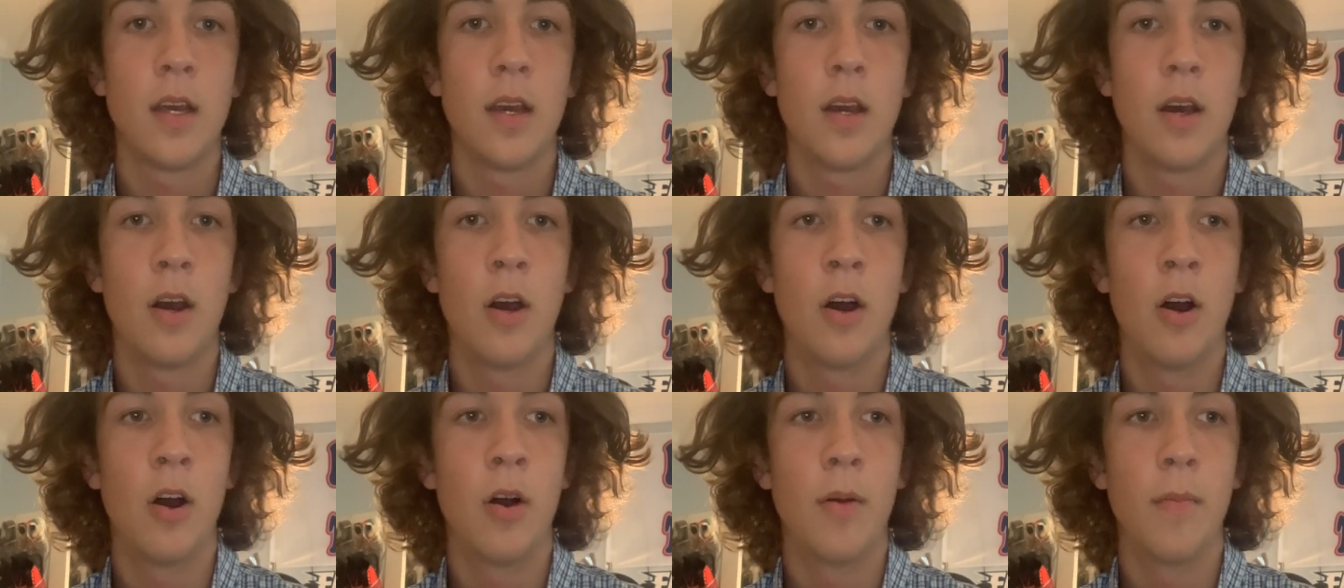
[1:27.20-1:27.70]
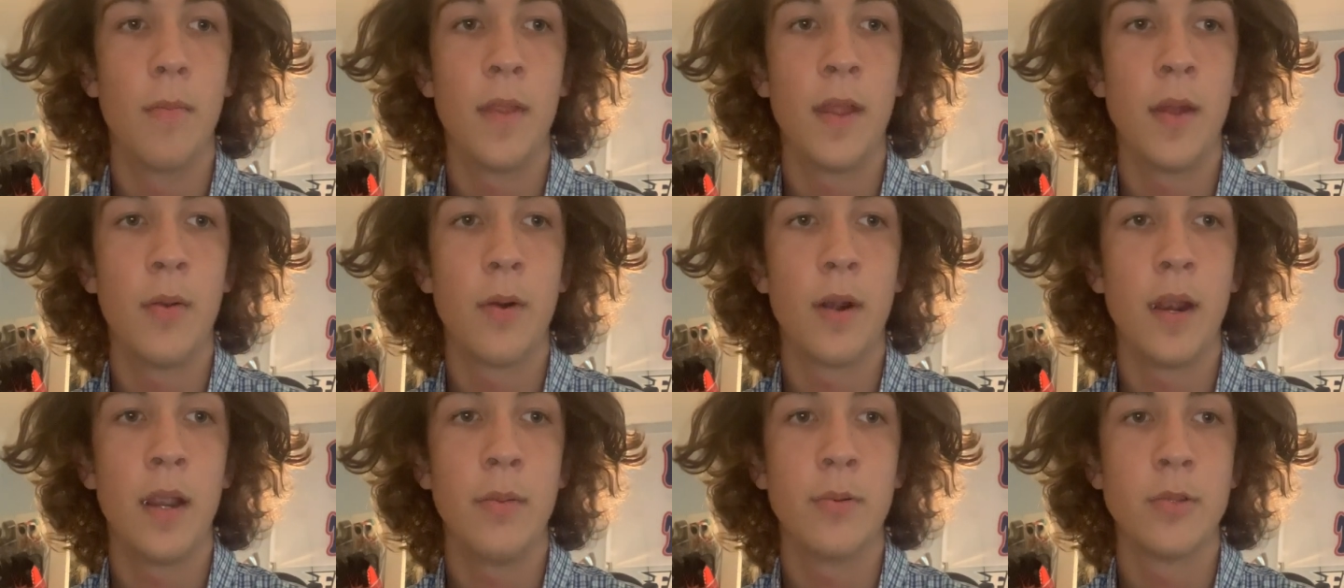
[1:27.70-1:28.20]
they
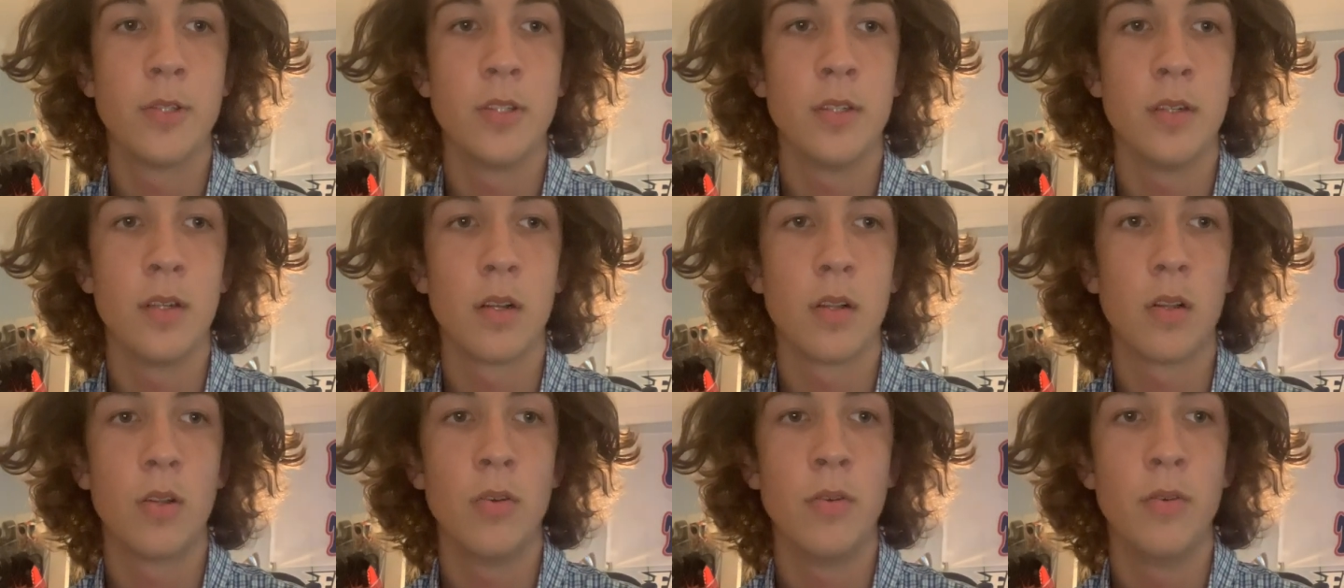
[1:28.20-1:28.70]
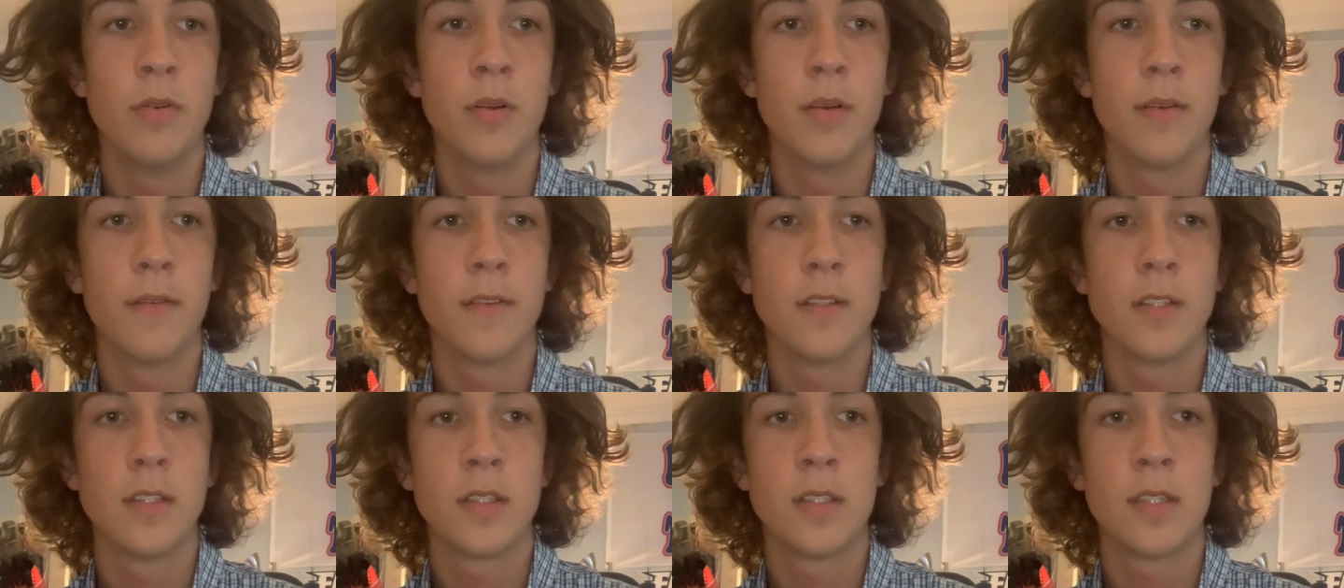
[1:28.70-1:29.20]
were able to include
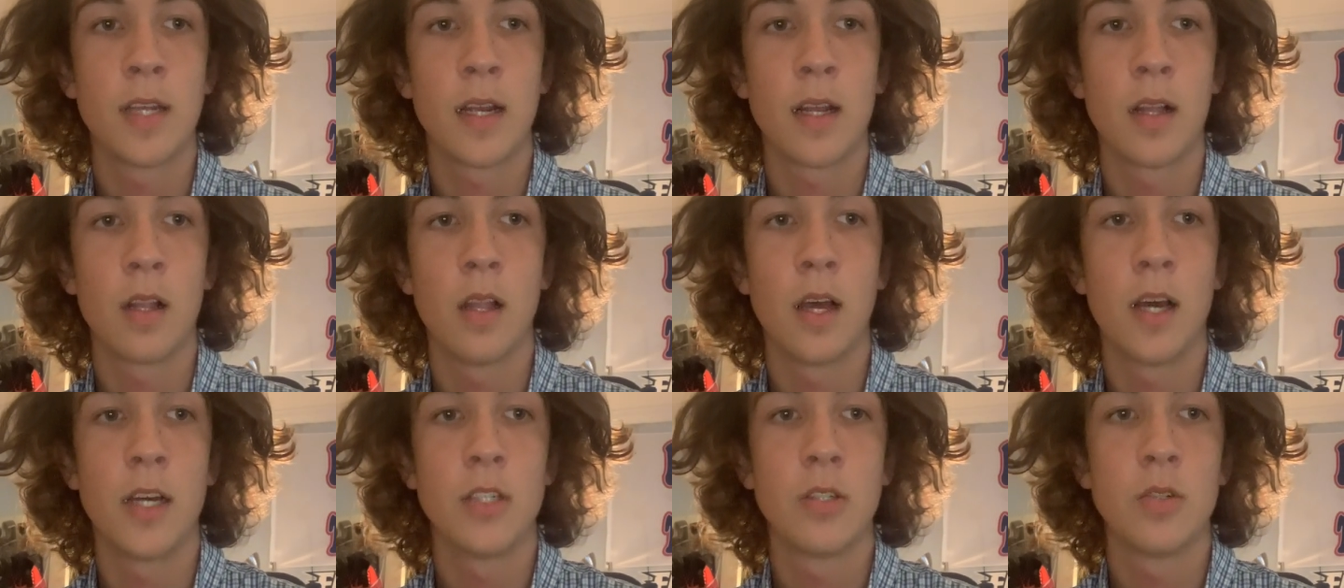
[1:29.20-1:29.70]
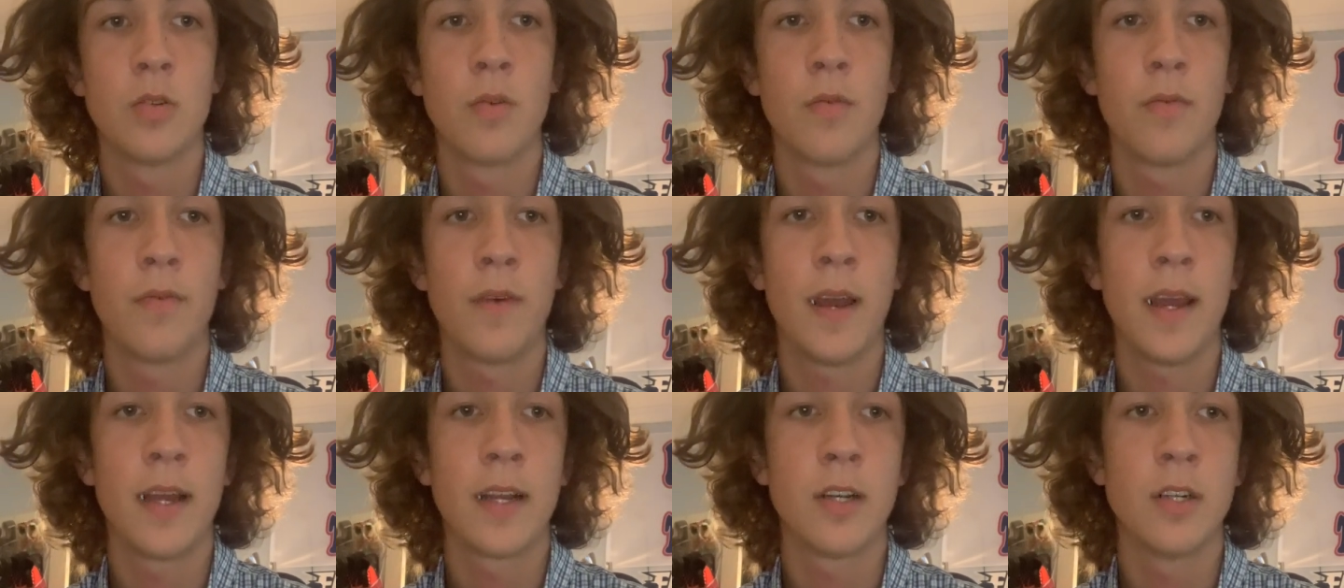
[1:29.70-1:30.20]
psychological
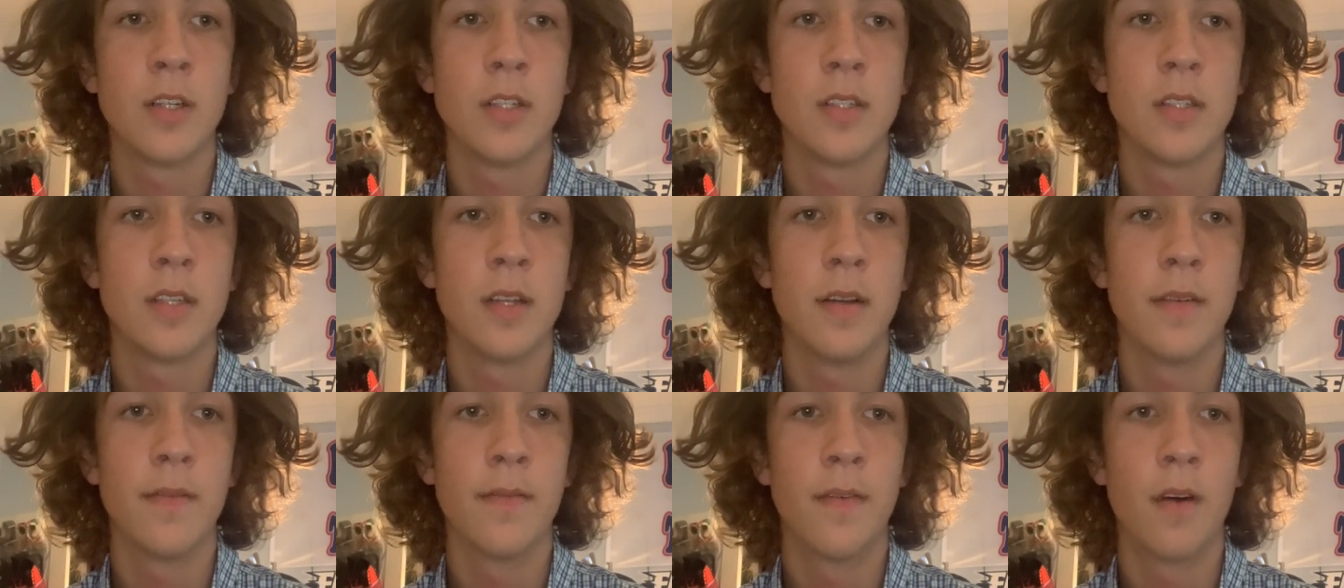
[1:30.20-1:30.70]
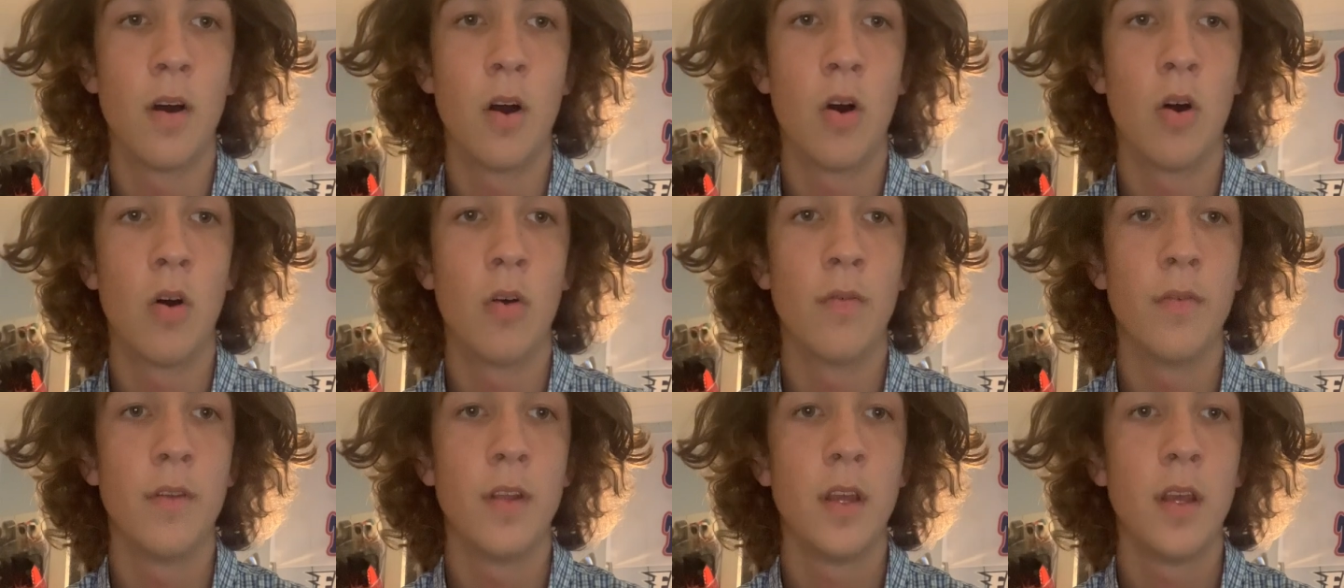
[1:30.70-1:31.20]
factors that
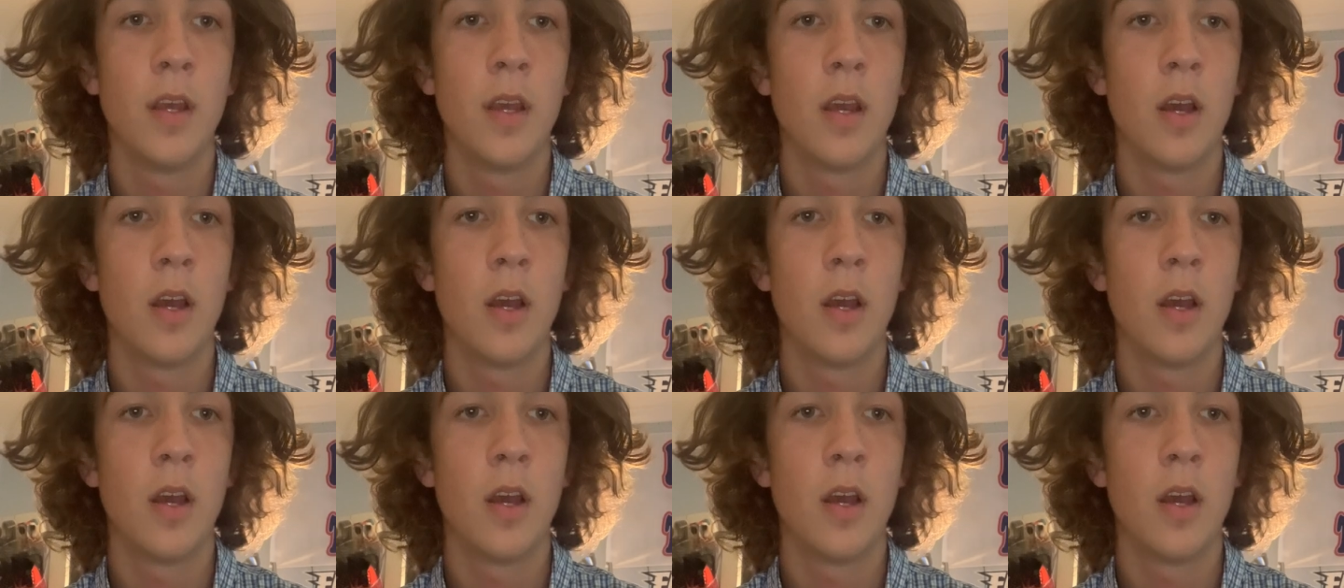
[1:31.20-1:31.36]
involved